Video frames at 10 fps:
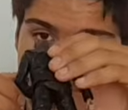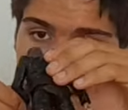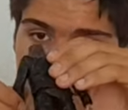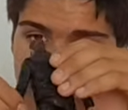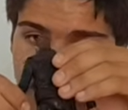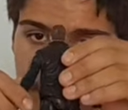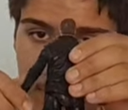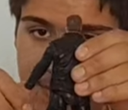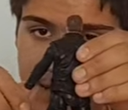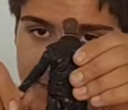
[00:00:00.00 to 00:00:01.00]
of the
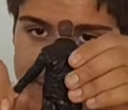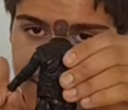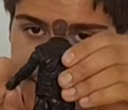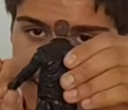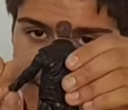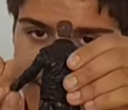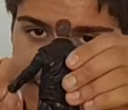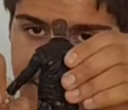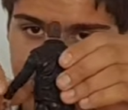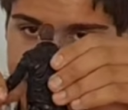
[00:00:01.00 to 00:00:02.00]
film he looks like this.
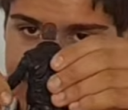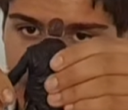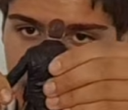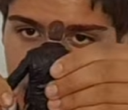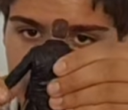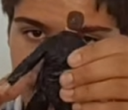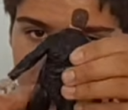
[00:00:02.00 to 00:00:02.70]
You know, he's not.